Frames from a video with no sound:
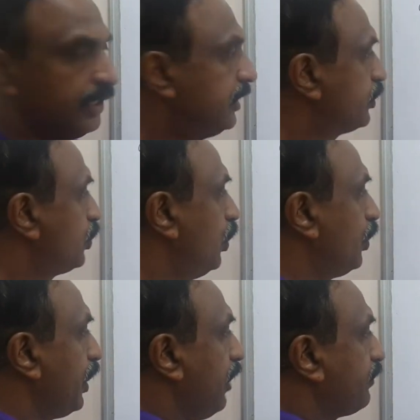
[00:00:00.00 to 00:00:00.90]

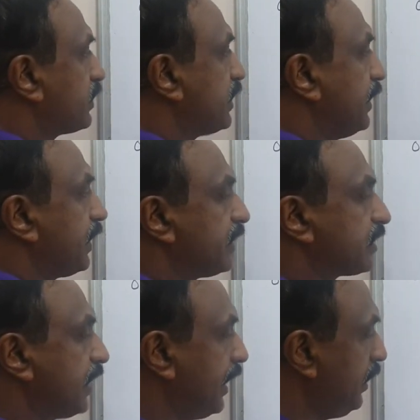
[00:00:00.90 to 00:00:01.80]
So if the center is
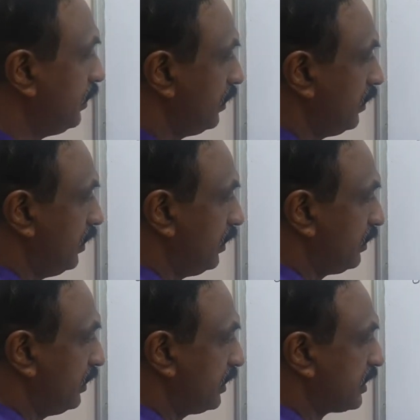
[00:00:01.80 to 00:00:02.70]
C,
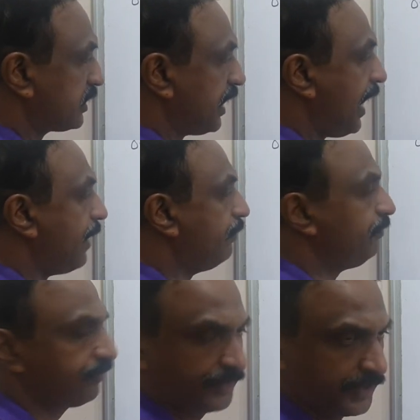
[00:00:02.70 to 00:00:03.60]
this is M.
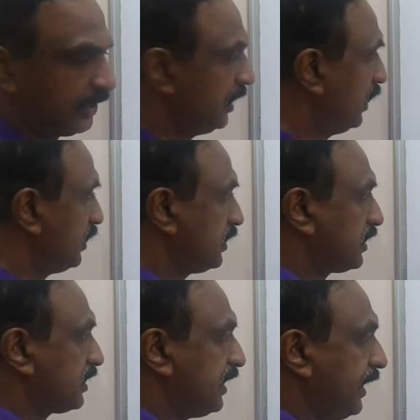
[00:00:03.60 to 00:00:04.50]

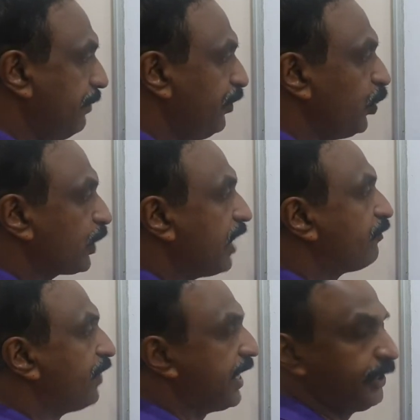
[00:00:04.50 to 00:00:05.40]
CM you can
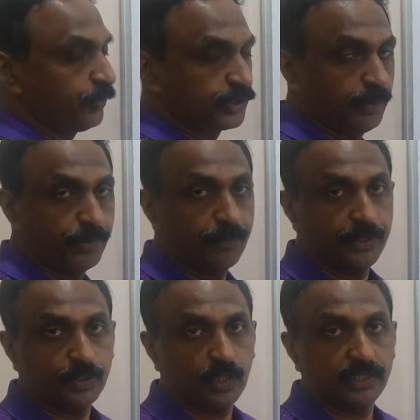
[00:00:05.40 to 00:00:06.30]
find using
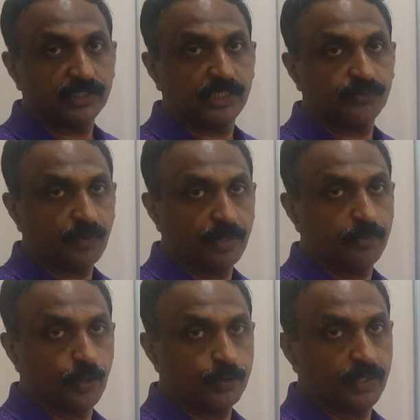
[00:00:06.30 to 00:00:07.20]
perpendicular distance from a
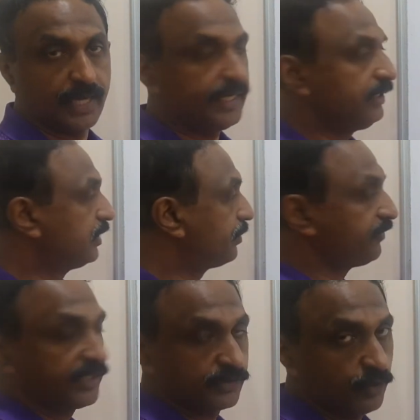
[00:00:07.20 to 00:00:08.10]
point to a line, the
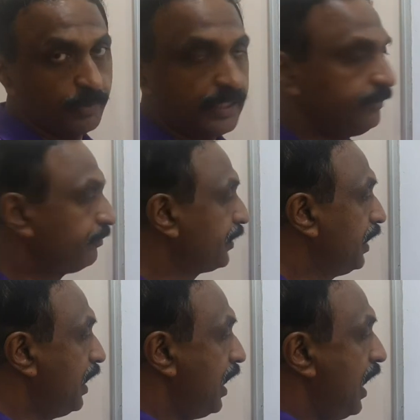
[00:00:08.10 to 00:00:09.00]
previous formula.
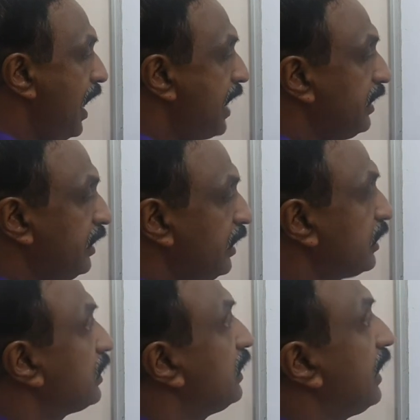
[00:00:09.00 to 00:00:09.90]
And
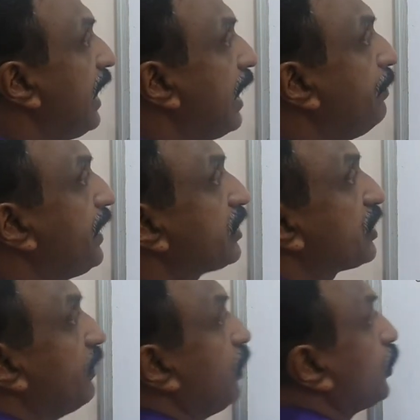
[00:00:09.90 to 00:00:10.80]
AB is
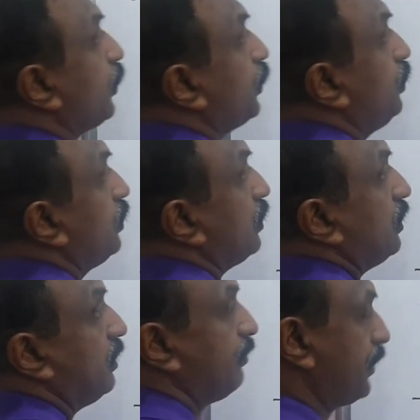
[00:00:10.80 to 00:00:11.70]
given to you.
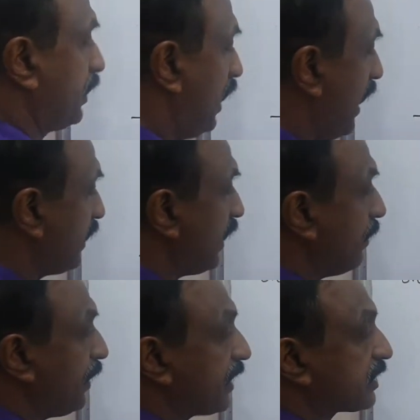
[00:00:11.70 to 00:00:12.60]
The length
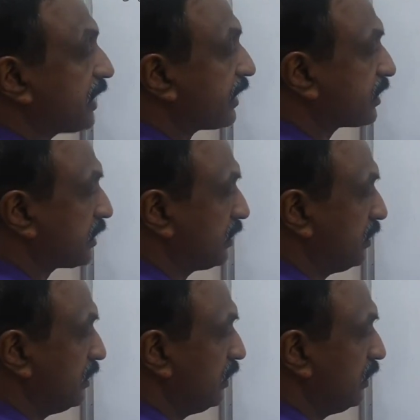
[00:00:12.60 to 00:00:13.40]
AB is 6.